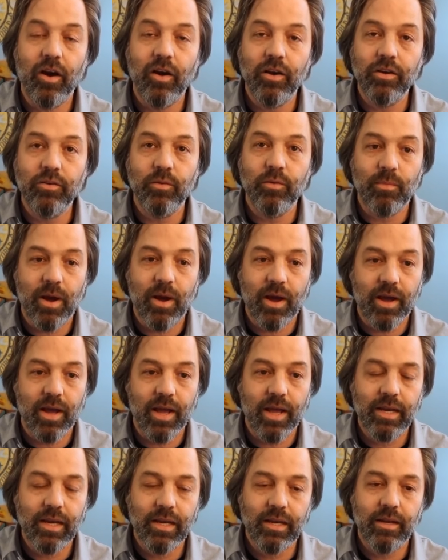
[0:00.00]

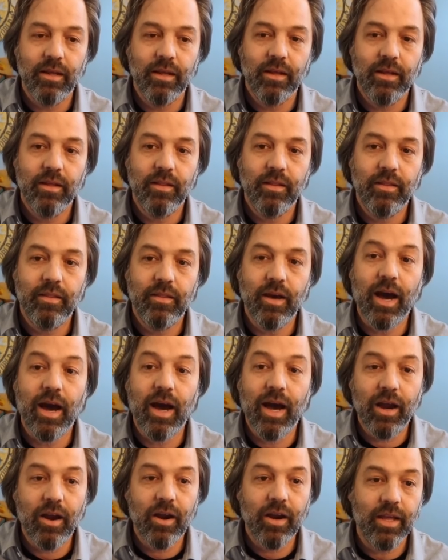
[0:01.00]
undermine the
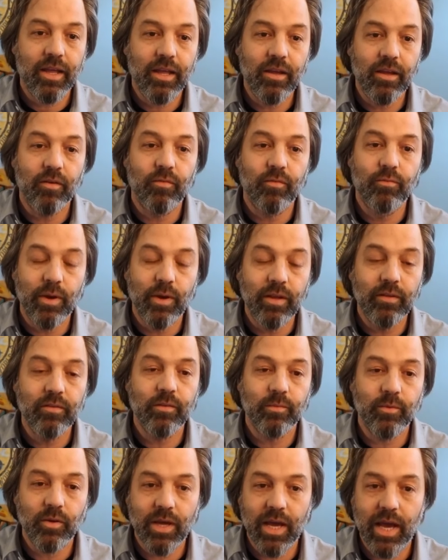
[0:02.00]
hierarchy of
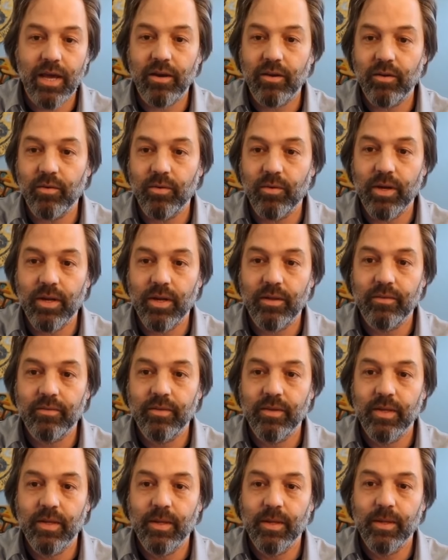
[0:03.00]
reasonable
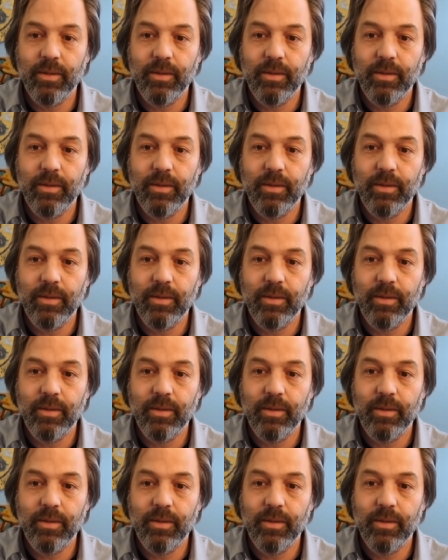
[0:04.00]
categories.